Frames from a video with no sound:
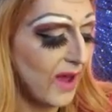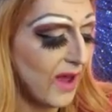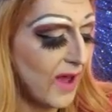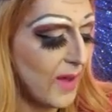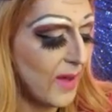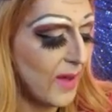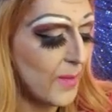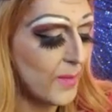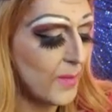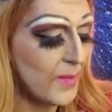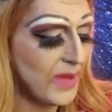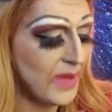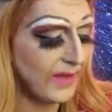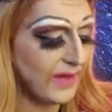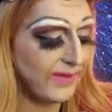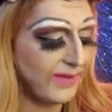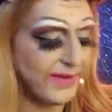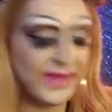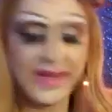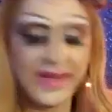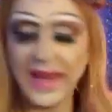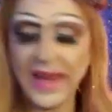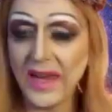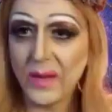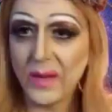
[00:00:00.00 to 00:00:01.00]
Miss
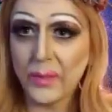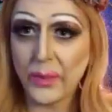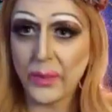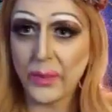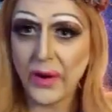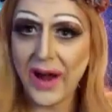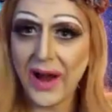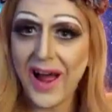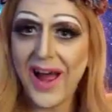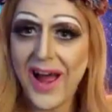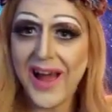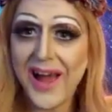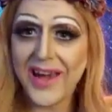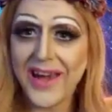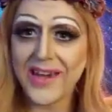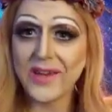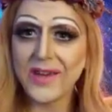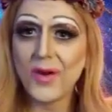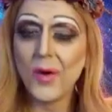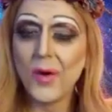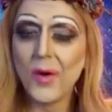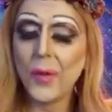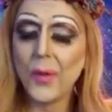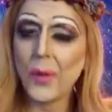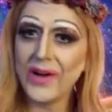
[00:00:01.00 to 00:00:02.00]
Gay Pride?
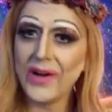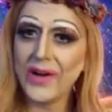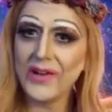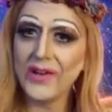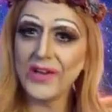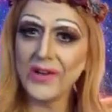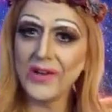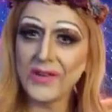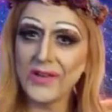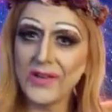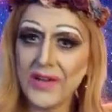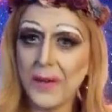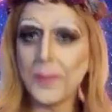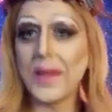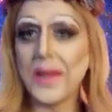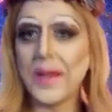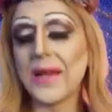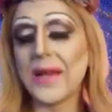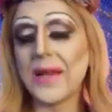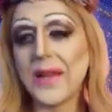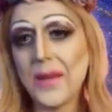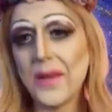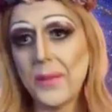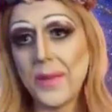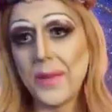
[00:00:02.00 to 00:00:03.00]
Why don't you tell me a
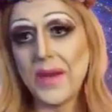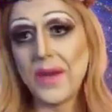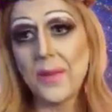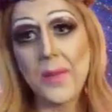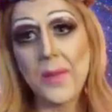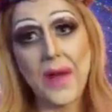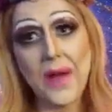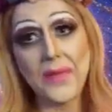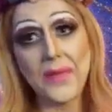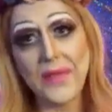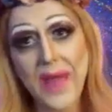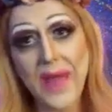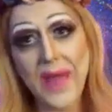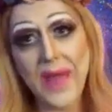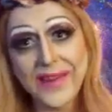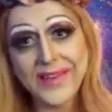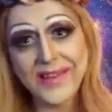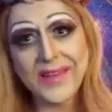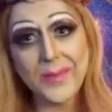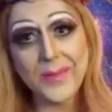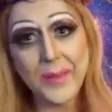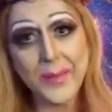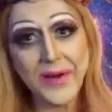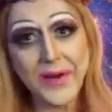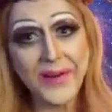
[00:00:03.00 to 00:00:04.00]
little bit about that
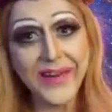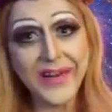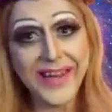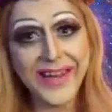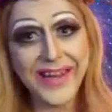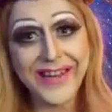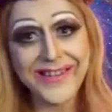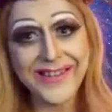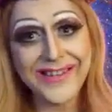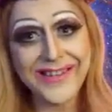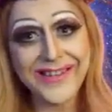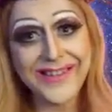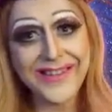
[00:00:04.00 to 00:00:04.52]
experience?